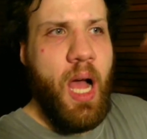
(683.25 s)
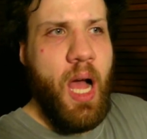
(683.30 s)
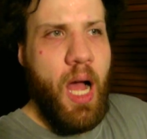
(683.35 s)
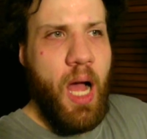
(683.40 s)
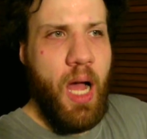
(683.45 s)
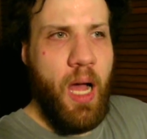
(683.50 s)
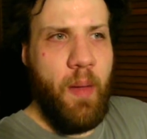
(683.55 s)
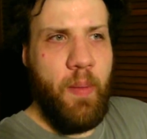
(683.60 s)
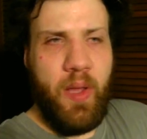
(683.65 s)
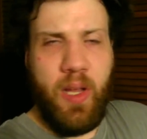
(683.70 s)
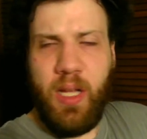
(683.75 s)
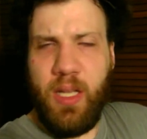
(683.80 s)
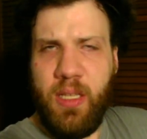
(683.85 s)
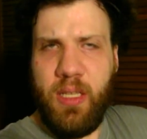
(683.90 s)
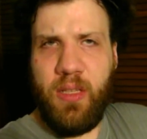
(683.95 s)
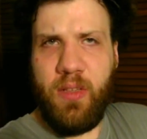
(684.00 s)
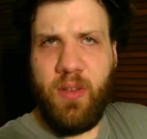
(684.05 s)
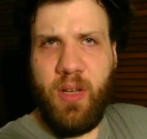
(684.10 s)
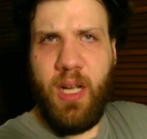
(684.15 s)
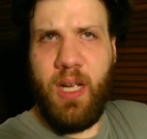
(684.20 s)
Uh, because
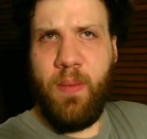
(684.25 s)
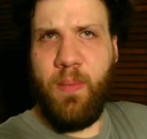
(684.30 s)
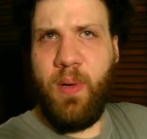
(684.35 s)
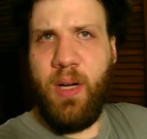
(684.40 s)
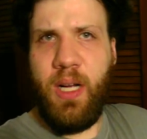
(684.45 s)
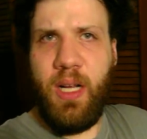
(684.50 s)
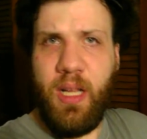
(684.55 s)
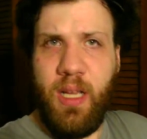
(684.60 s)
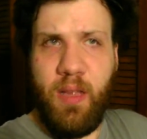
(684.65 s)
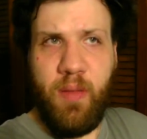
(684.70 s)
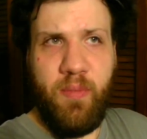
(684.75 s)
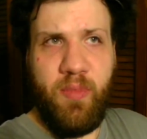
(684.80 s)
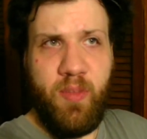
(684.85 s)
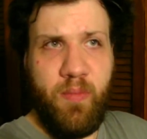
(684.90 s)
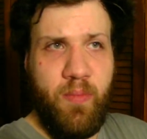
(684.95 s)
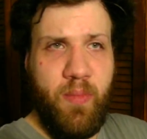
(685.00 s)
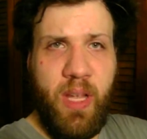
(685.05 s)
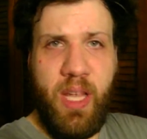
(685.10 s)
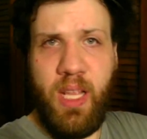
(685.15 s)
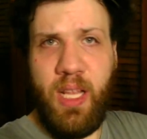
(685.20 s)
the tripod uh,
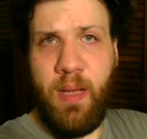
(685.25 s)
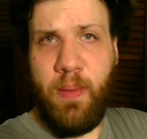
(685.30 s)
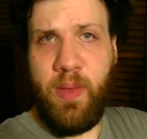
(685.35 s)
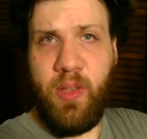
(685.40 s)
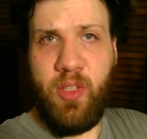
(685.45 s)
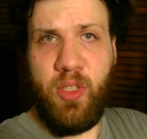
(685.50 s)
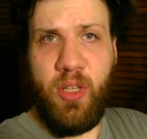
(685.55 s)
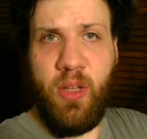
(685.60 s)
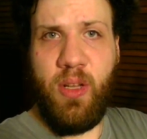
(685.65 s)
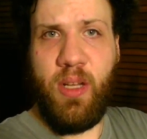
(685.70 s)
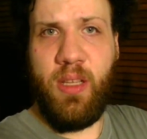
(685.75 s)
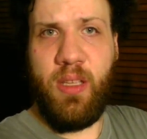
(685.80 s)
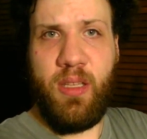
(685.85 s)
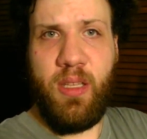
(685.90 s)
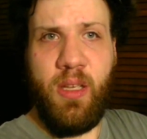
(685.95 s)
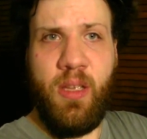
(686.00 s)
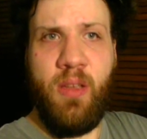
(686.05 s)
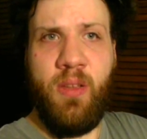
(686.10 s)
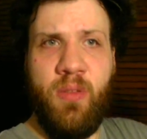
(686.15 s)
may not be suited